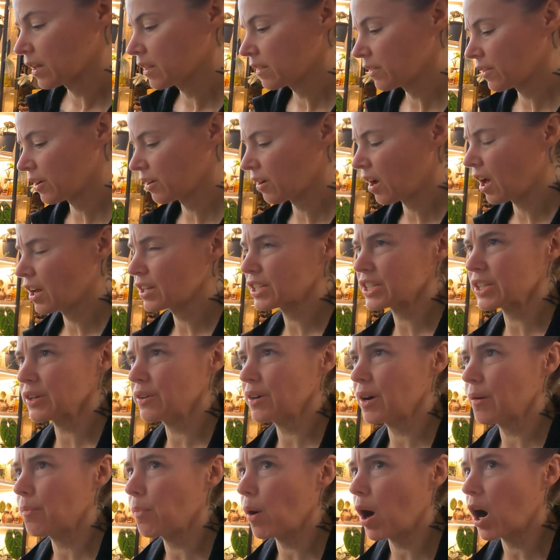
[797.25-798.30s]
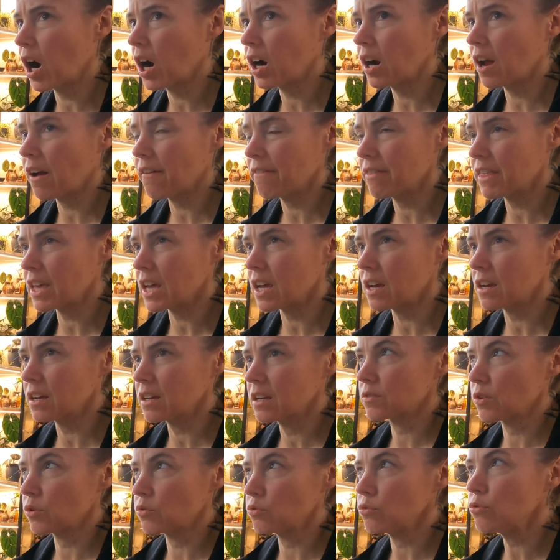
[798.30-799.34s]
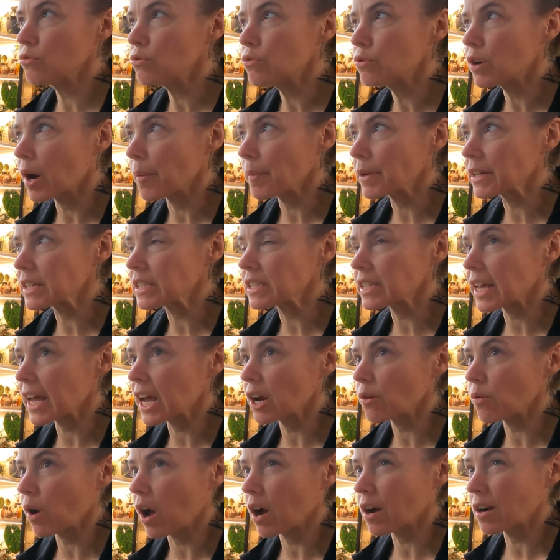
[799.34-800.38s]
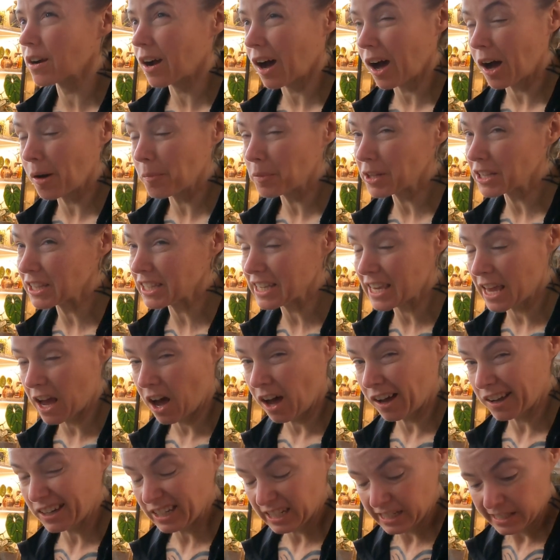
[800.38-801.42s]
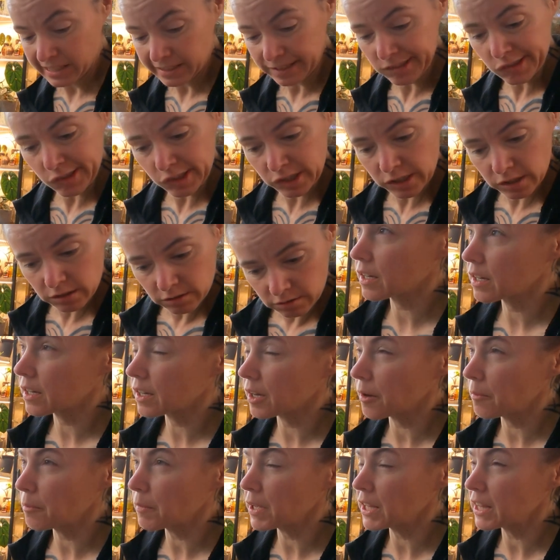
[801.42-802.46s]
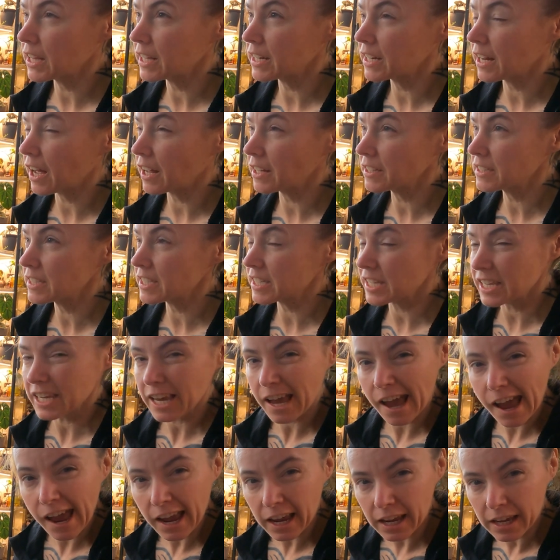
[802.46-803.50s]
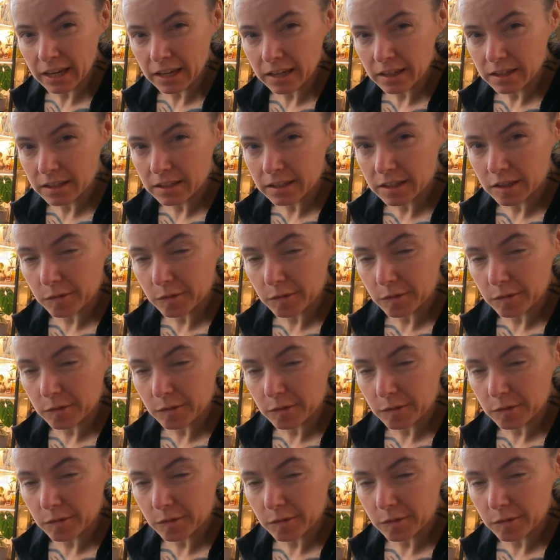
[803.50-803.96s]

They're also a part of the, I'm gonna say it wrong, Camillinaceae